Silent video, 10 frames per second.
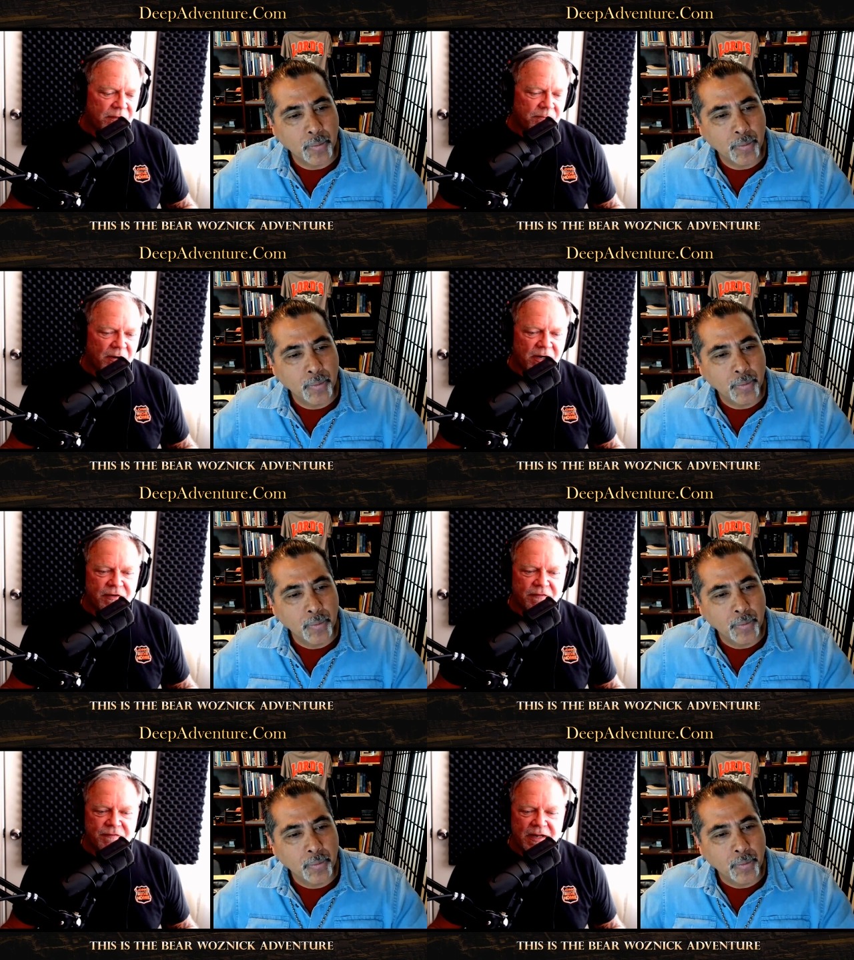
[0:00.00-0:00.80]
Speaker 1: on the part
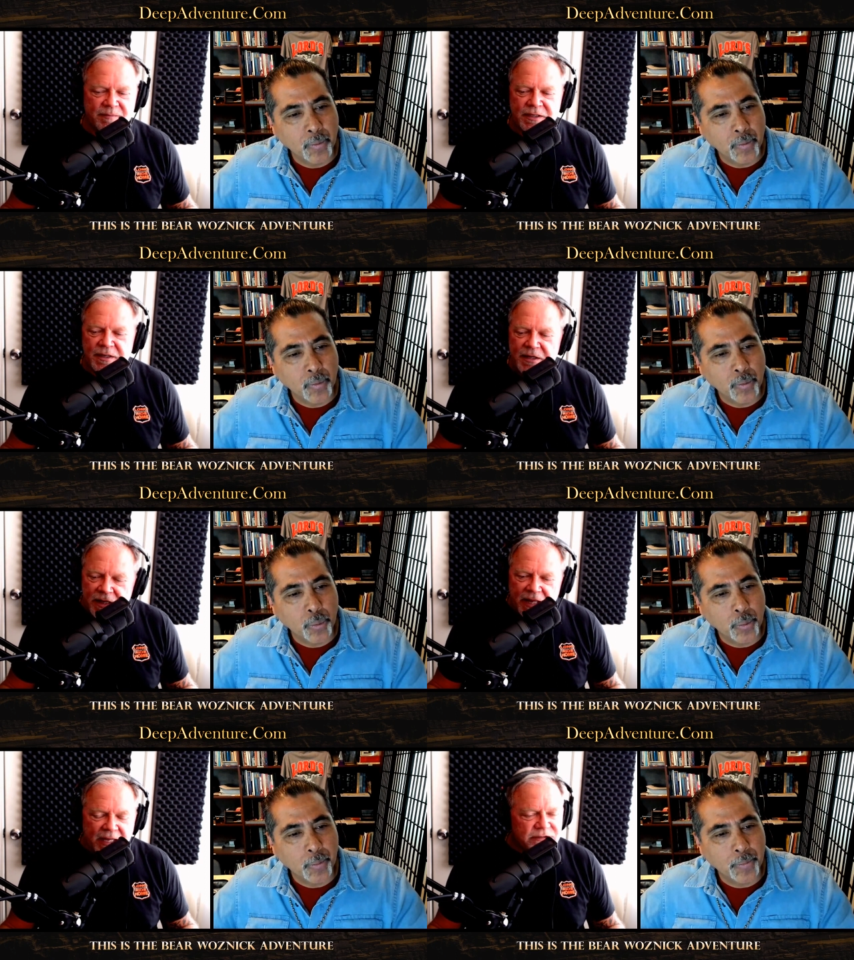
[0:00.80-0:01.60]
of your family.
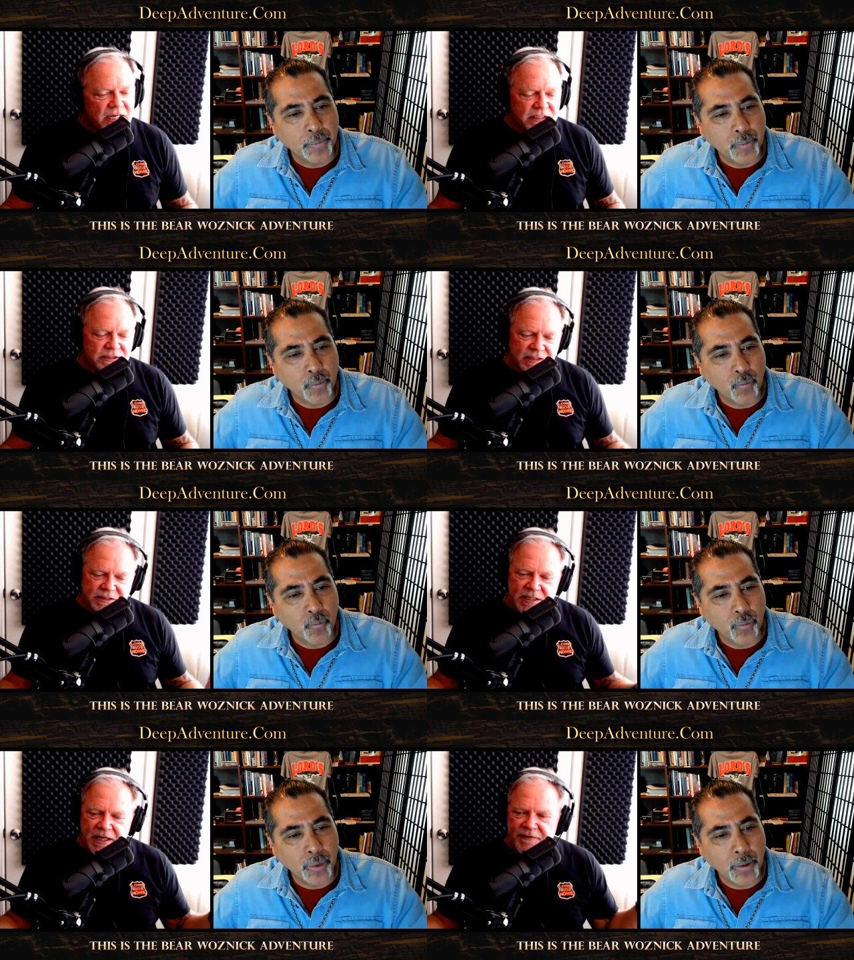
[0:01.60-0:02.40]
Hey Jesse,
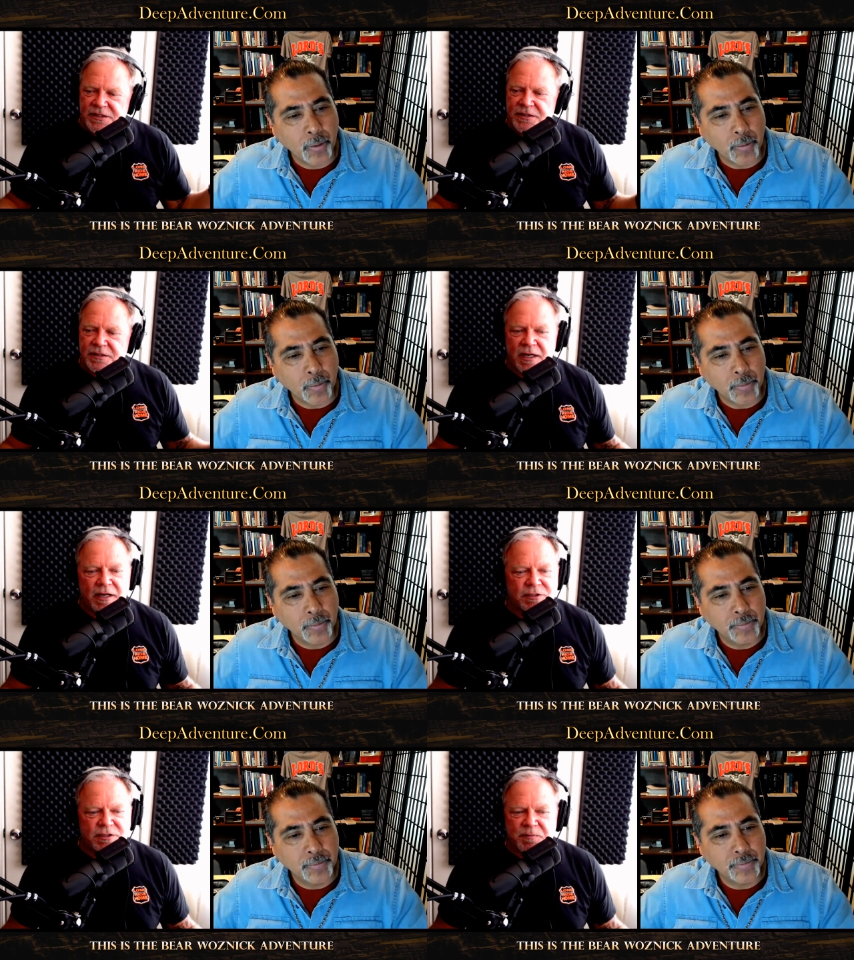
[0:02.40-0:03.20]
just give us
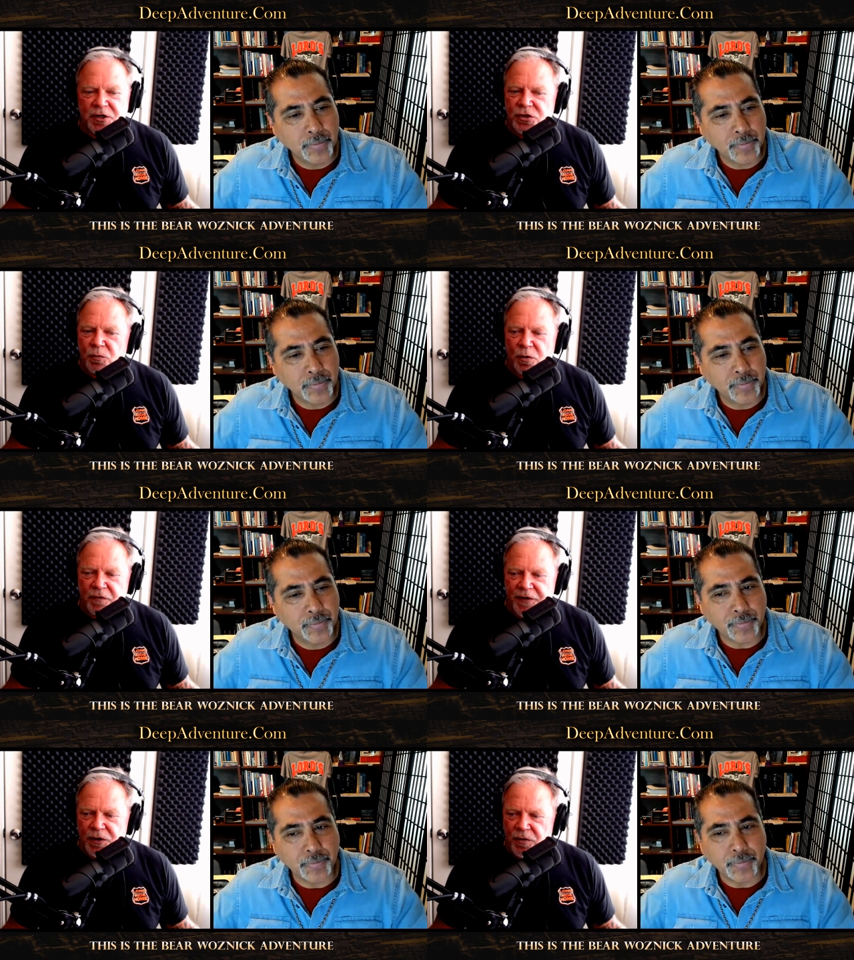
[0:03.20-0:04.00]
uh, spiritual
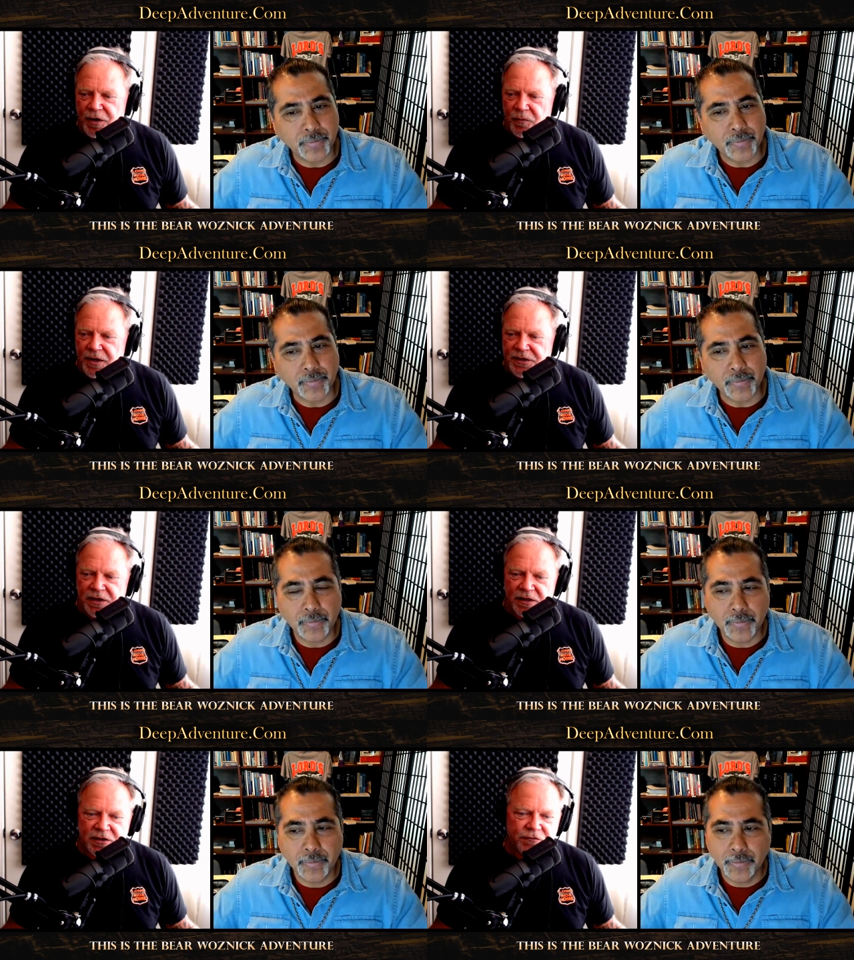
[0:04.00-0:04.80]
warfare 101 to
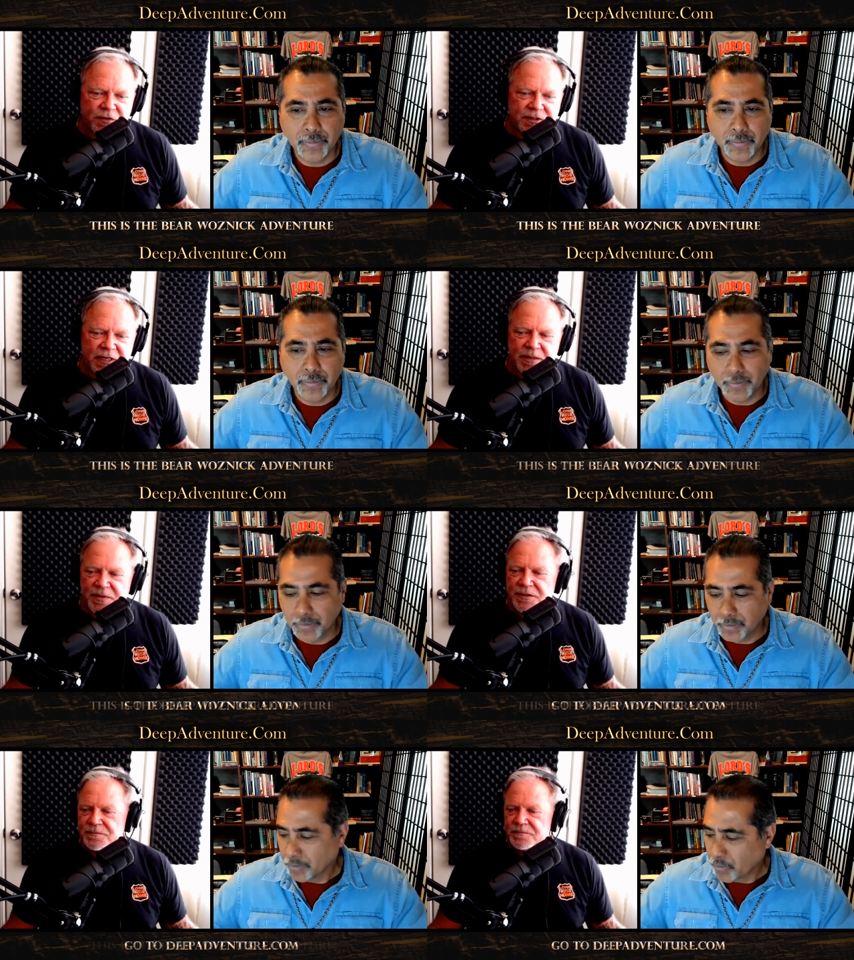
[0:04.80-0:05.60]
start this first
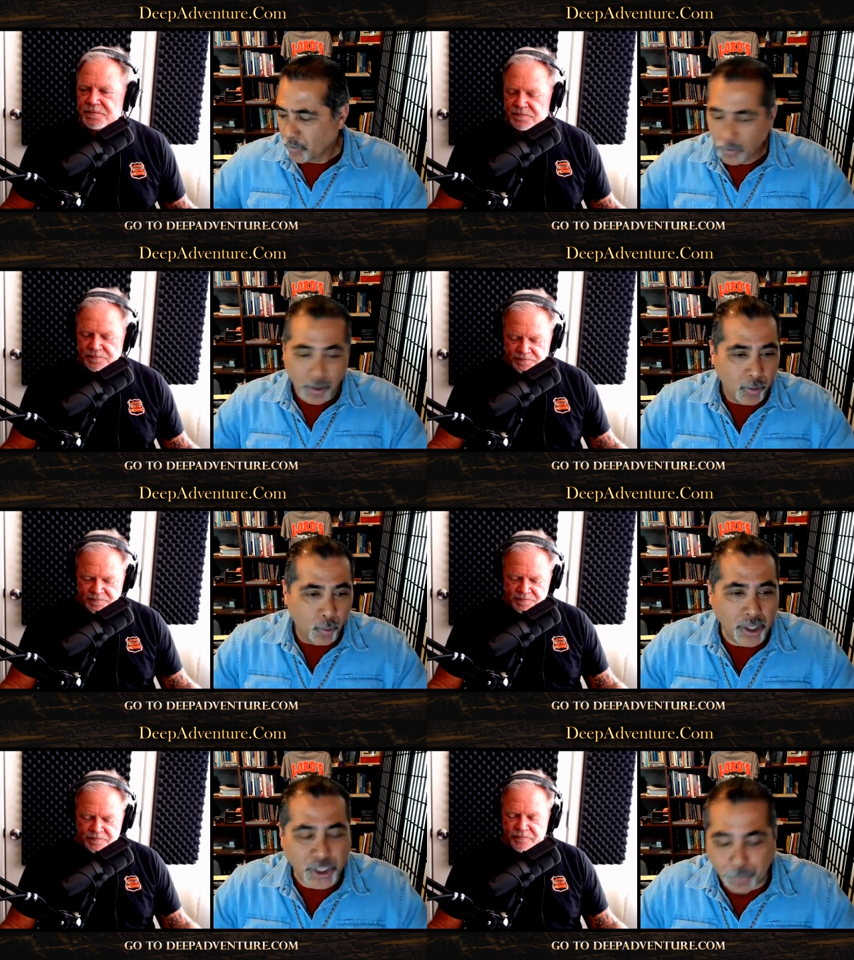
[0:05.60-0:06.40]
segment.
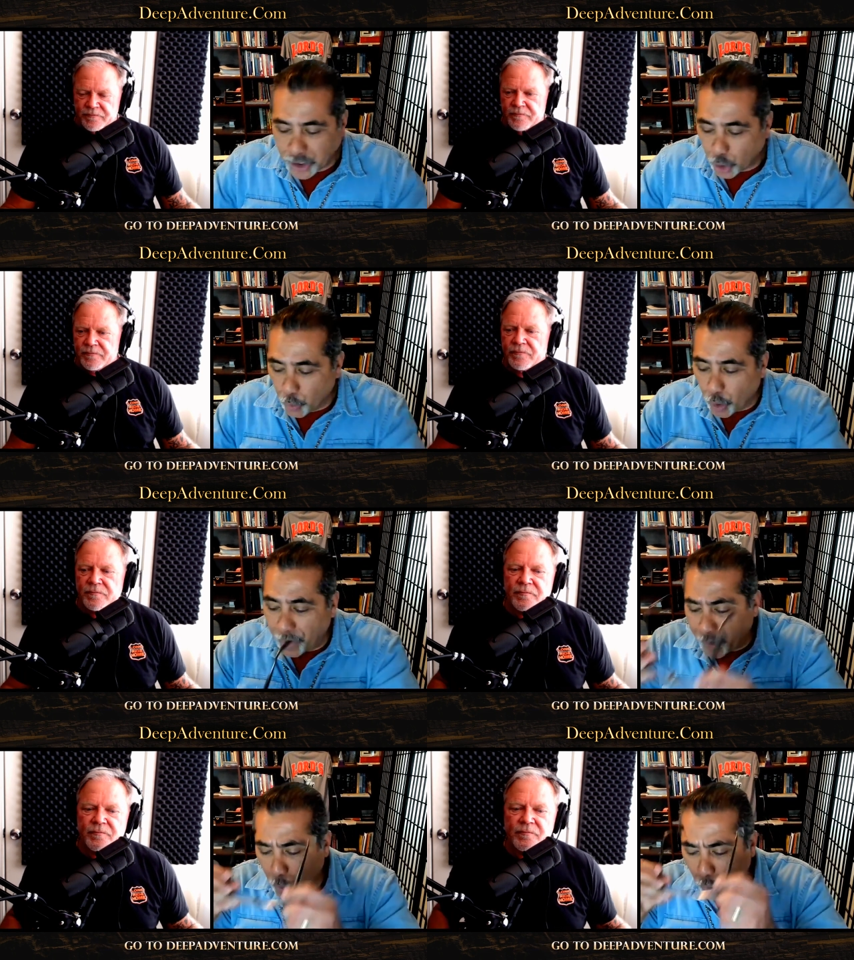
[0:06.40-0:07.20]
Speaker 2: Well, spiritual
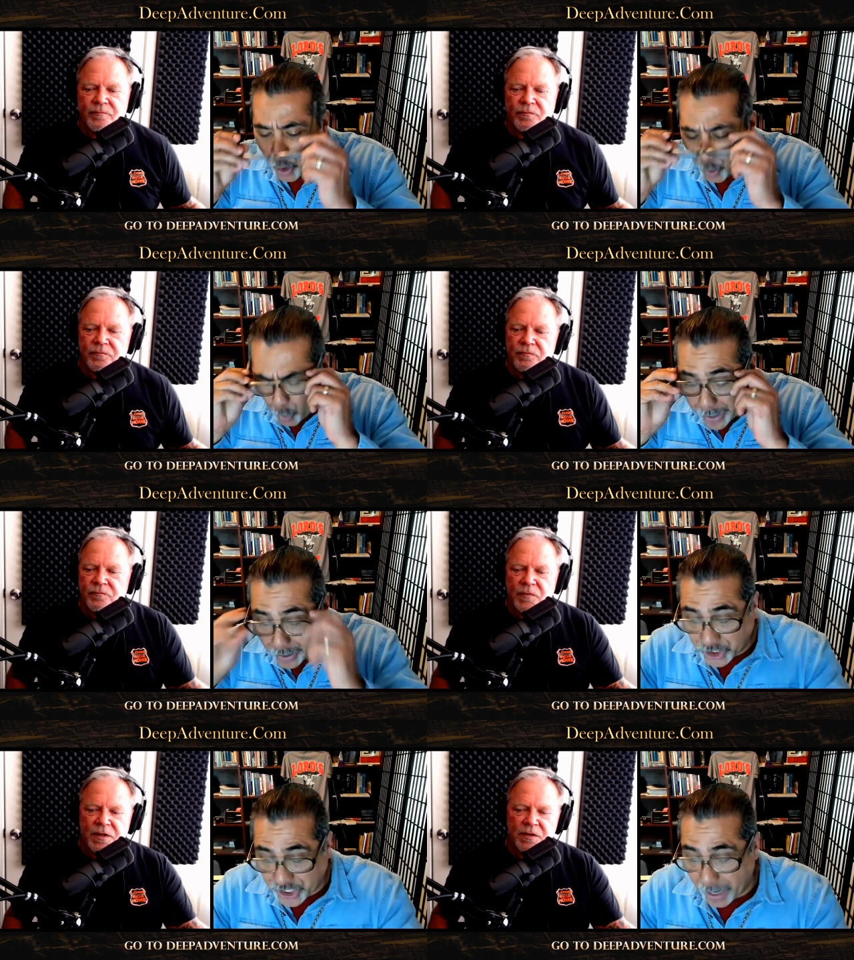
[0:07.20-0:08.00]
warfare
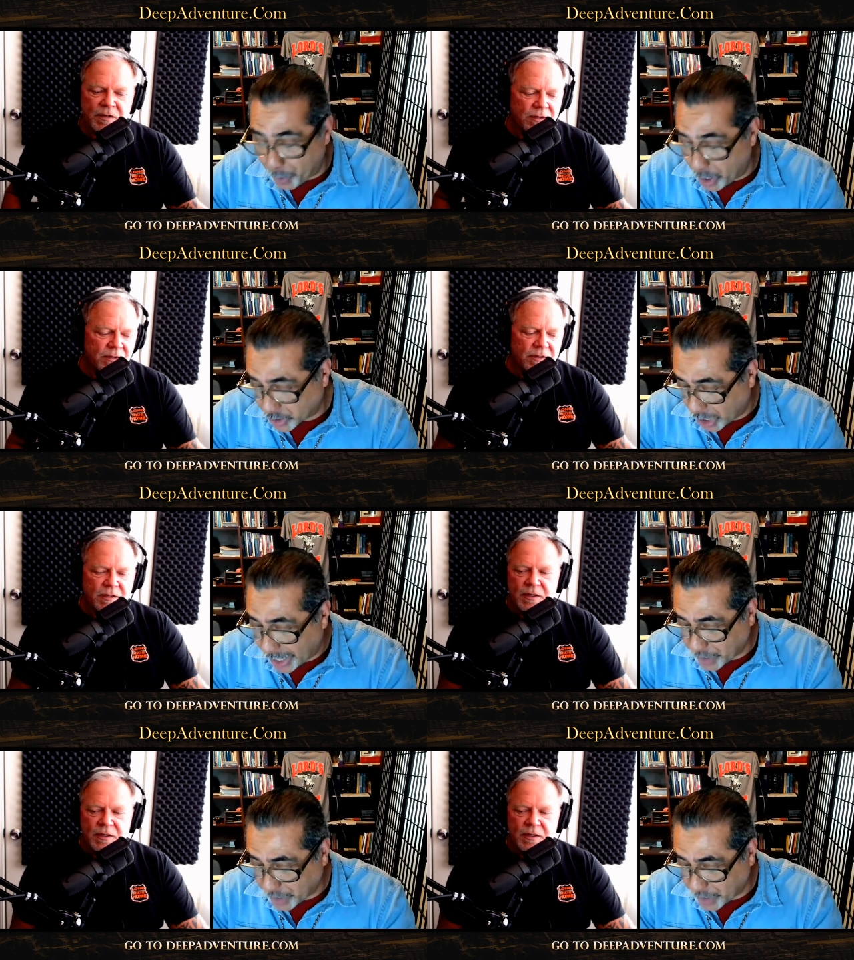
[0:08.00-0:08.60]
101, St. Paul talks